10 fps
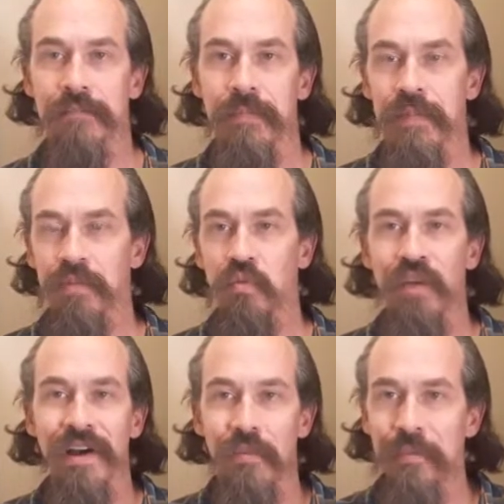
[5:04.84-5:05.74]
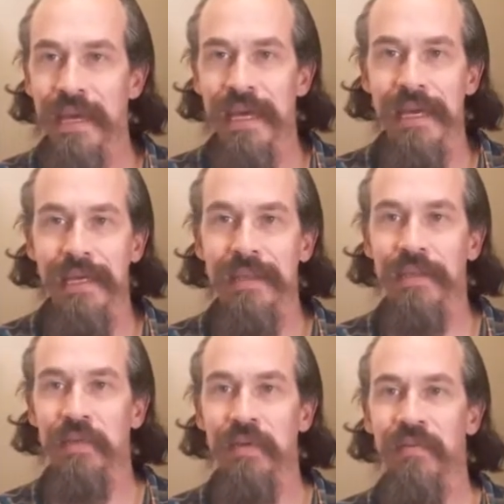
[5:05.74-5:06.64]
it's well made,
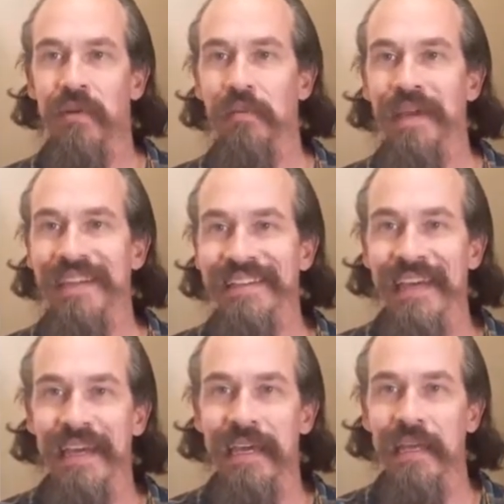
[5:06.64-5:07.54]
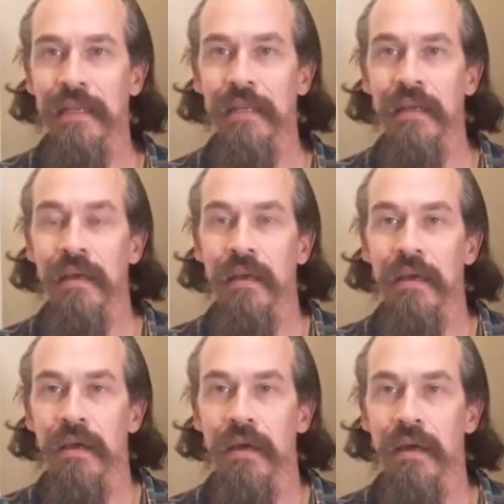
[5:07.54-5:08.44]
it's been well maintained,
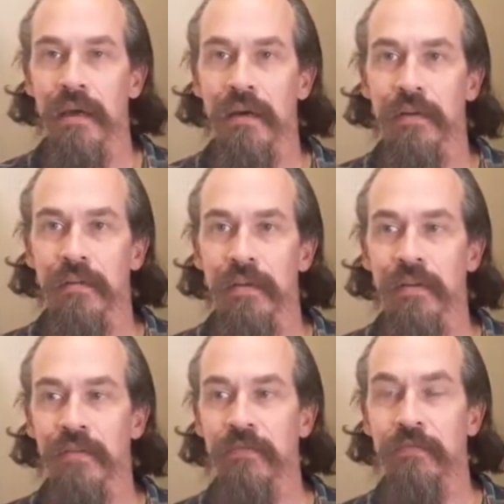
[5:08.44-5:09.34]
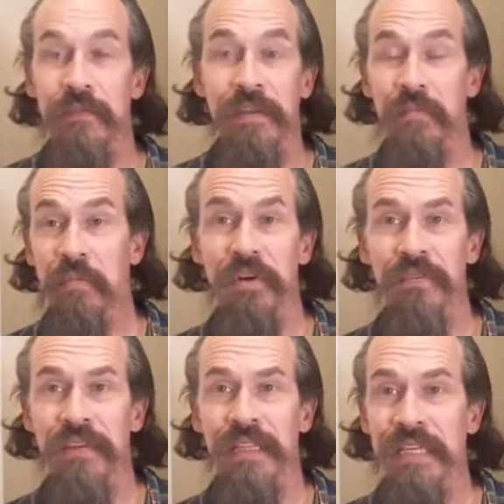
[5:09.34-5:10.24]
it'll fit
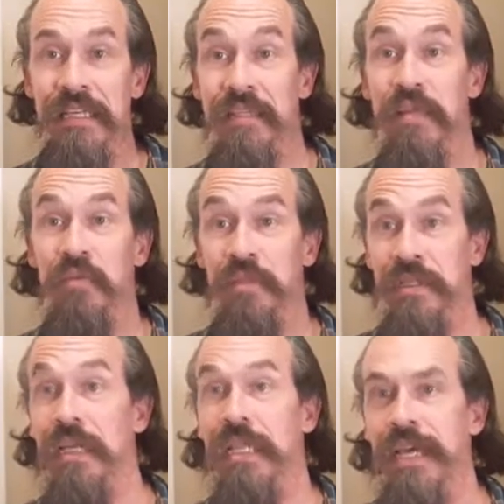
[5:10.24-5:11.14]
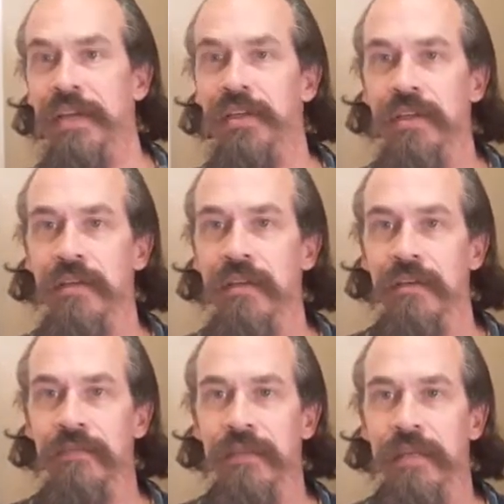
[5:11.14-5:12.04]
perfectly in someone's collection
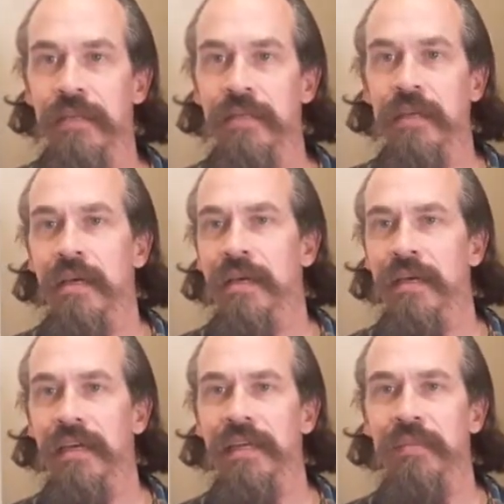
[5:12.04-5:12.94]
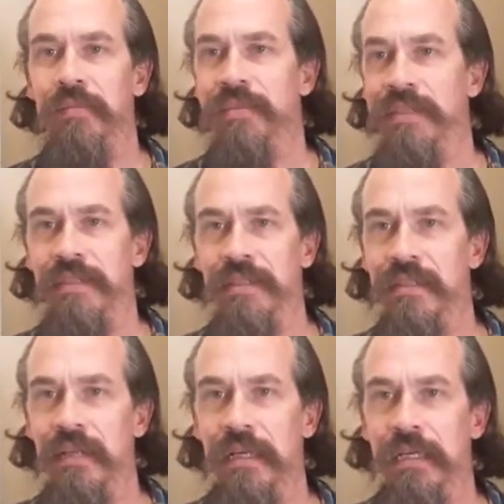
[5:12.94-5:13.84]
of things. Collectibles
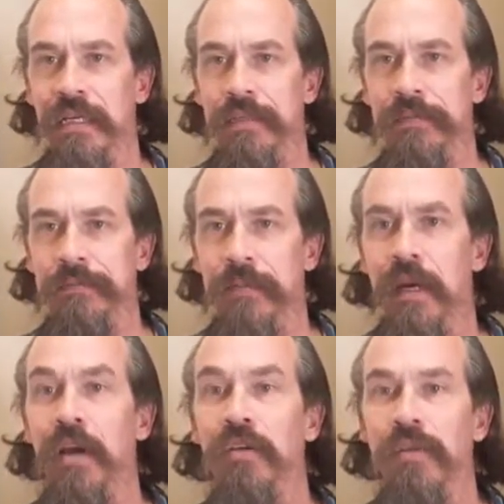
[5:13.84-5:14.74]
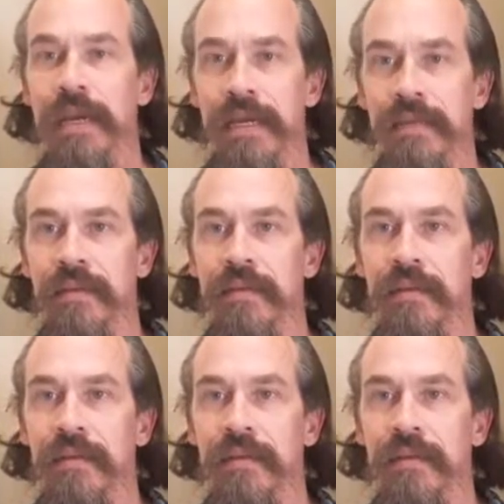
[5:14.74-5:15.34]
is a great